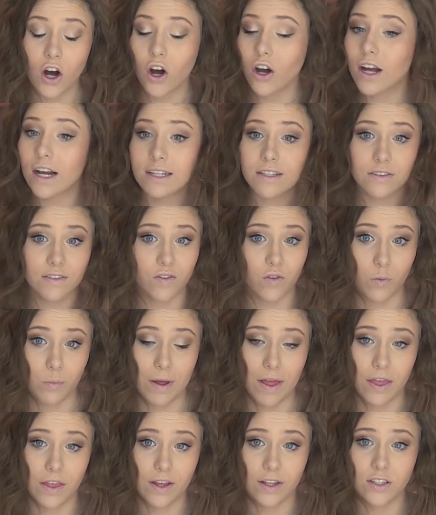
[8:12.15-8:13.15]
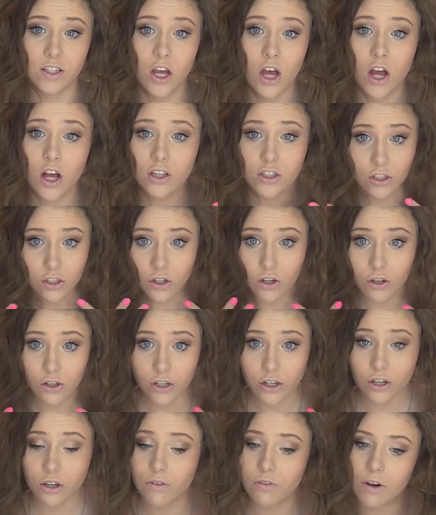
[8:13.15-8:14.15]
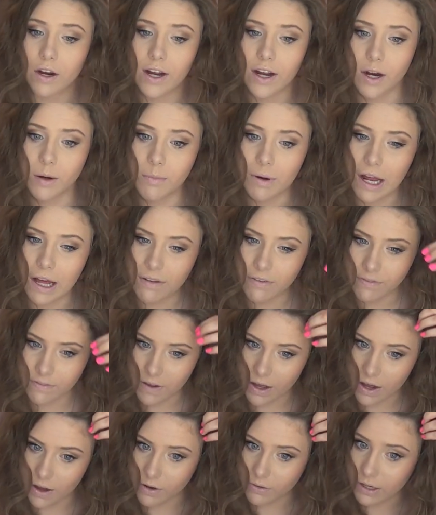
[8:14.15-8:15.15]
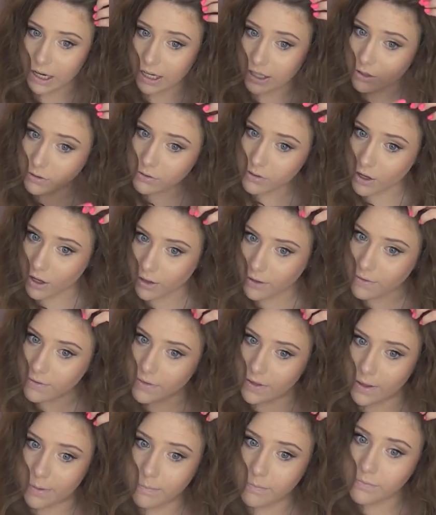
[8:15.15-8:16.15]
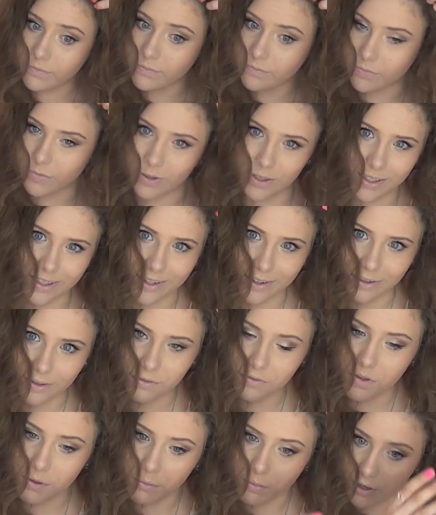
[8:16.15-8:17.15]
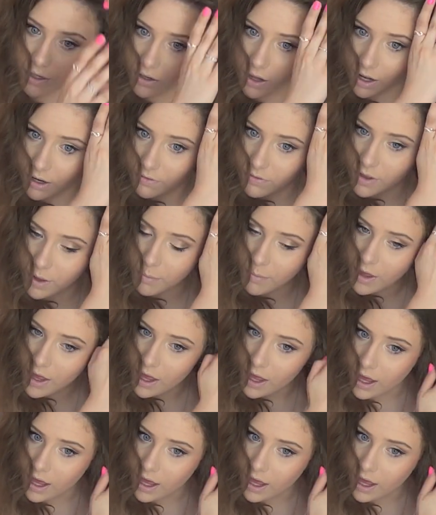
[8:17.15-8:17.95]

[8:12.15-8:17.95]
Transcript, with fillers: all kinds of different methods to curl your front hair, but I found, I used all of them, well not all of them, but a lot of them,